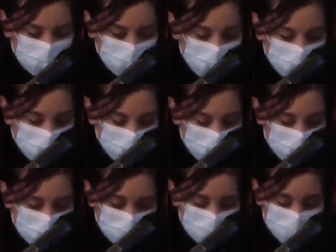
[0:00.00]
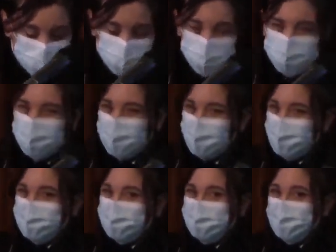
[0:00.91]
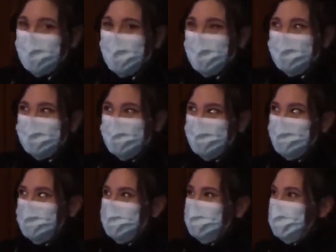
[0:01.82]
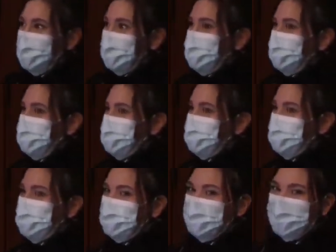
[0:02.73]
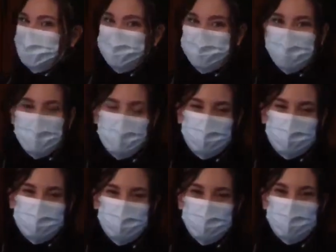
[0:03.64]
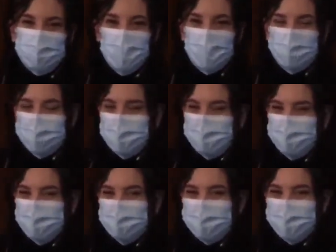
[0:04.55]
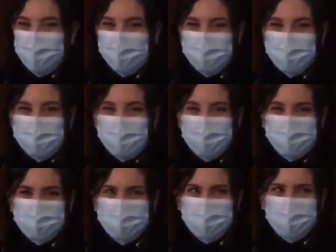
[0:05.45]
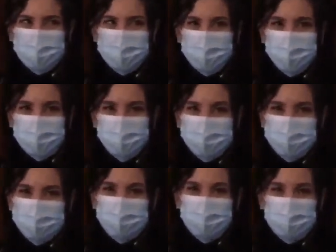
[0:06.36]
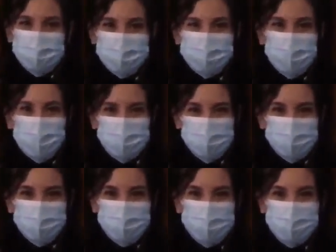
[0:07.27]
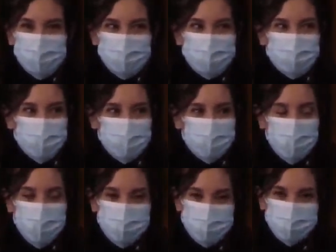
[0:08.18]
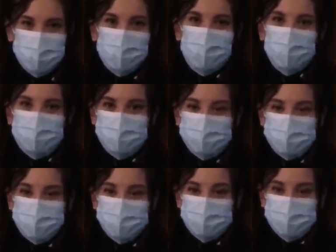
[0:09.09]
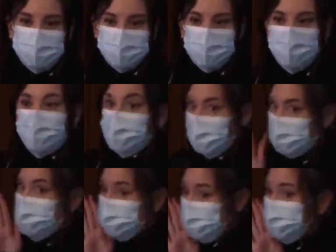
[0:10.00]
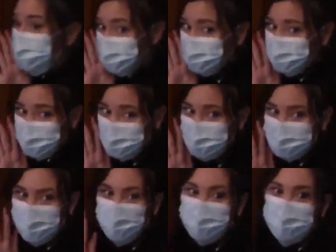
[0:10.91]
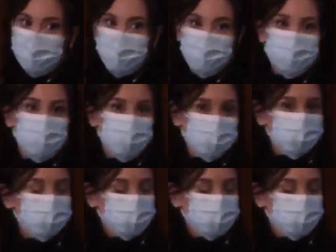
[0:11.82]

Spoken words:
And you know what? I think that being good to your enemies is probably the coolest superpower that I can have. And I have a lot of superpowers, by the way.